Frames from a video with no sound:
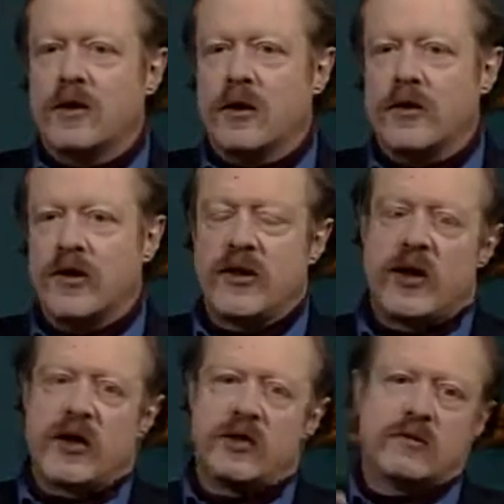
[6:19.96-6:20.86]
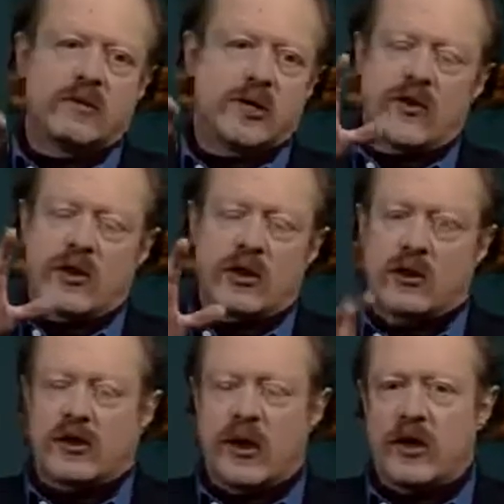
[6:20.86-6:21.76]
And then they had something that
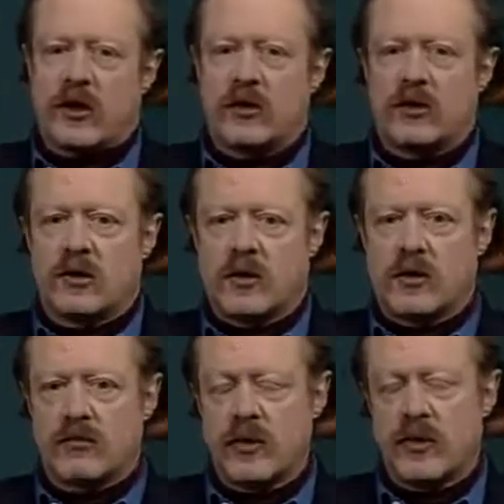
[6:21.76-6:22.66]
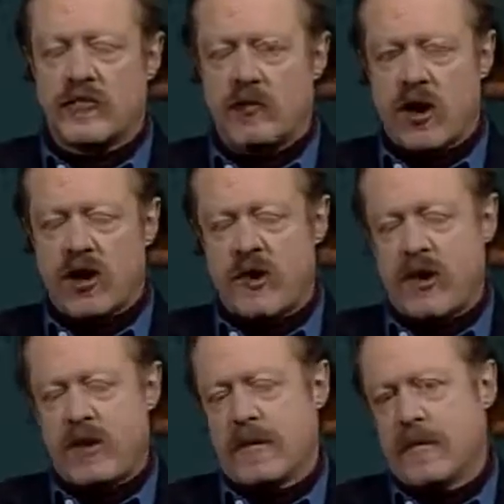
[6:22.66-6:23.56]
looked like a primitive
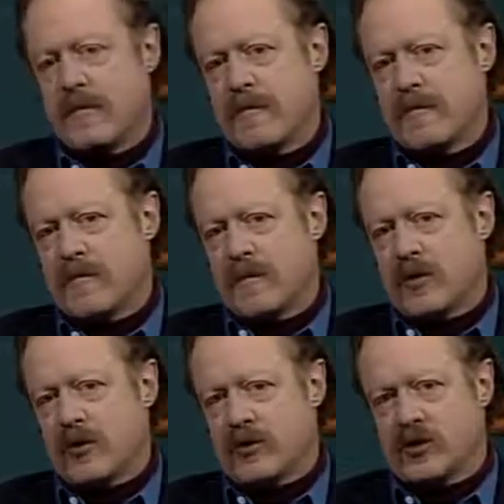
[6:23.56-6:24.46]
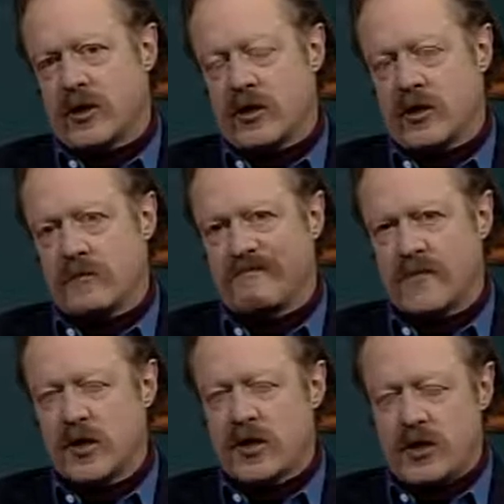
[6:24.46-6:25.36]
primate who was thinking,
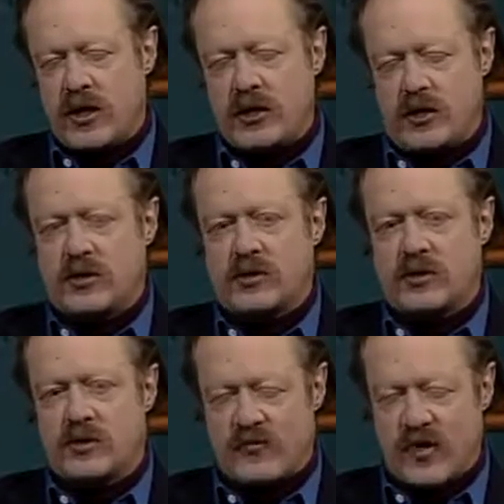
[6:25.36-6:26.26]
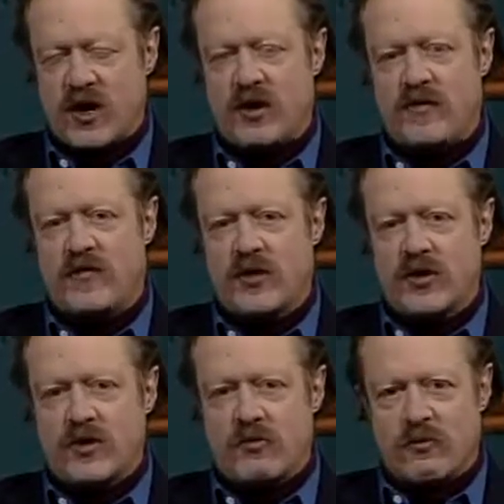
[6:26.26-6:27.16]
eat, survive,
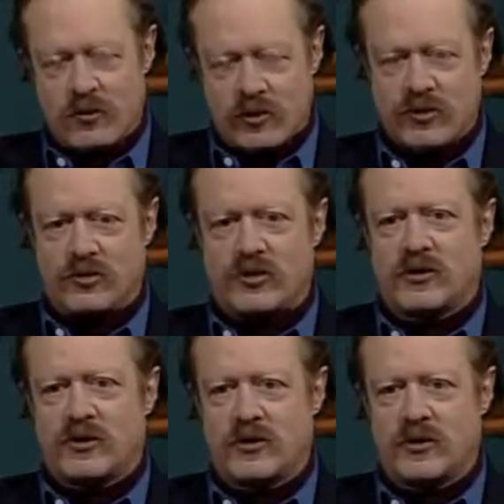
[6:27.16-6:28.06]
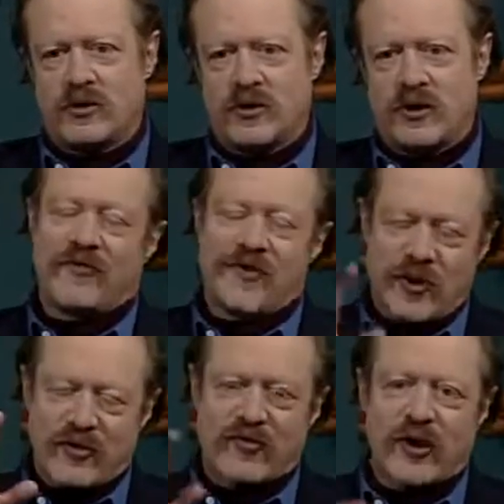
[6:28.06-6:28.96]
reproduce. And the
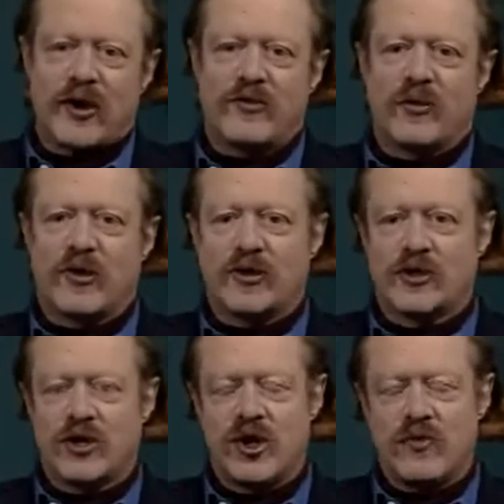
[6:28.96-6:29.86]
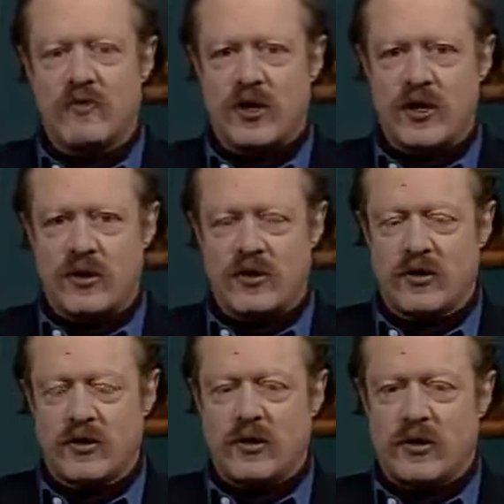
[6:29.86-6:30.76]
final frame was a human being
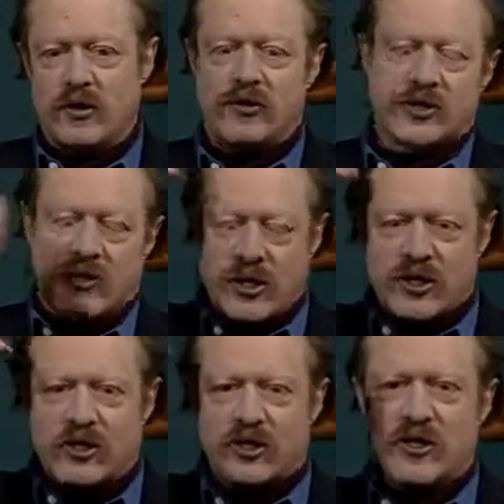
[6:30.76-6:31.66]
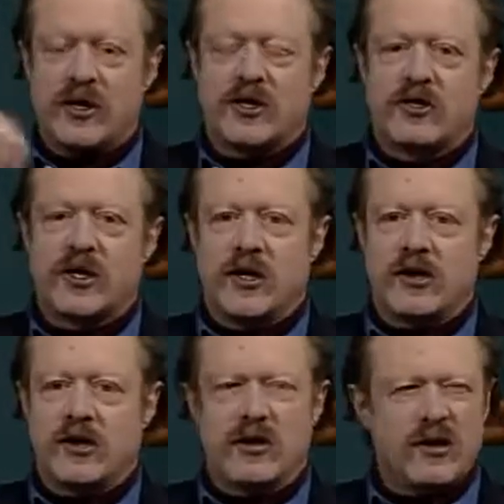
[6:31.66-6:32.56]
who was scratching his head and
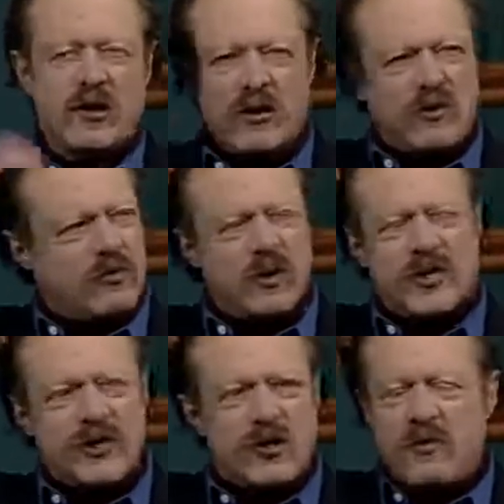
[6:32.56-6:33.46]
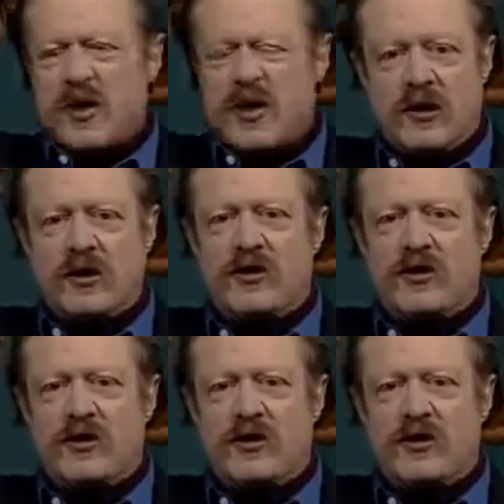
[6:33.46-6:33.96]
saying, what's it all mean?